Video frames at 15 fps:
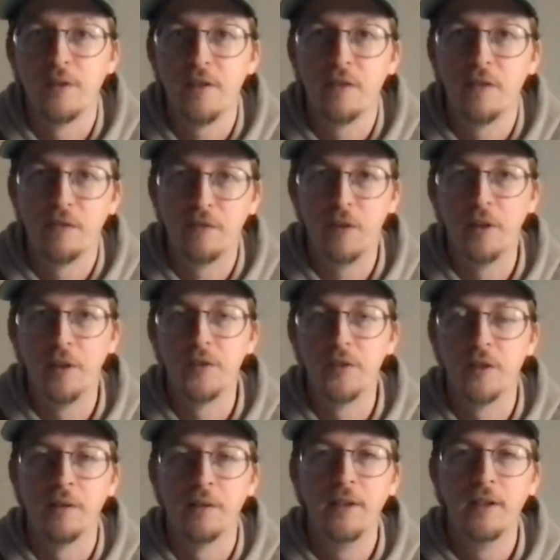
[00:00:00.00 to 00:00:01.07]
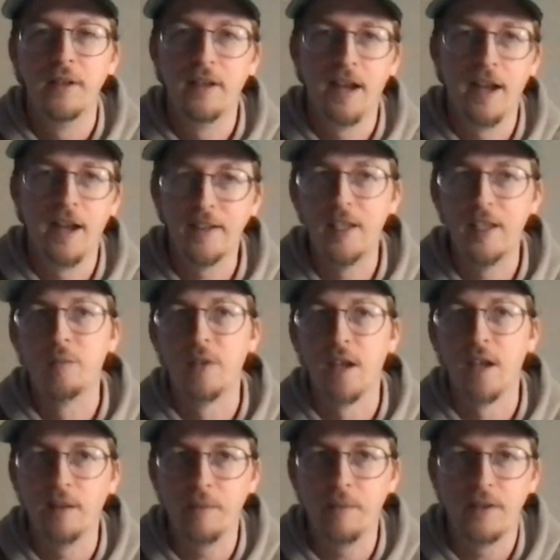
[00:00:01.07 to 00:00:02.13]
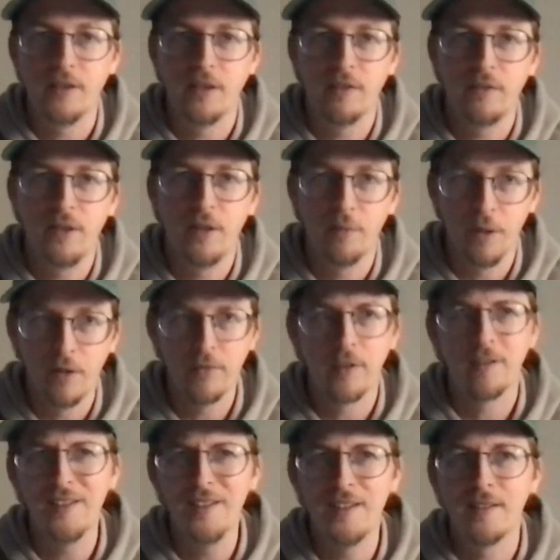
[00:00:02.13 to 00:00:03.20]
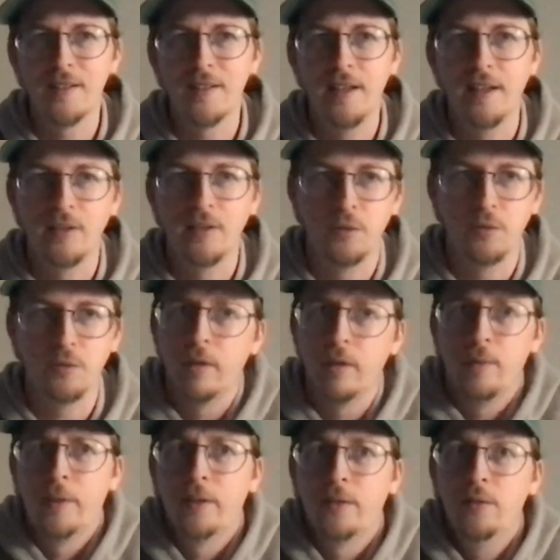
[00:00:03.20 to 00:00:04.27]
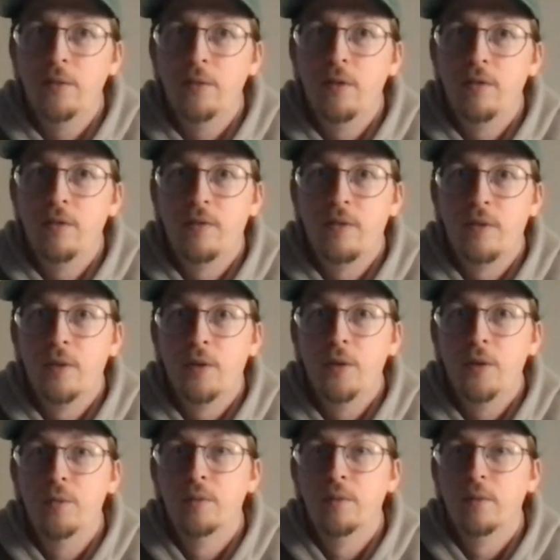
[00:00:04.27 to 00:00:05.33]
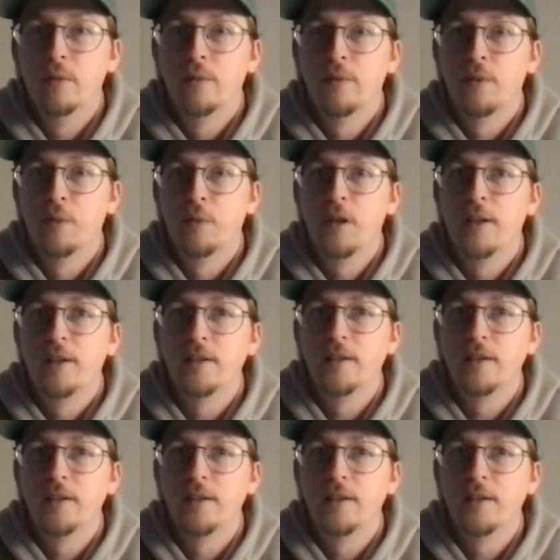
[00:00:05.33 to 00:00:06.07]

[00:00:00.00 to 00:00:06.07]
They're for fun. So I had to keep telling myself that when I was like, this is taking too long. I'm like, too long for who or for what?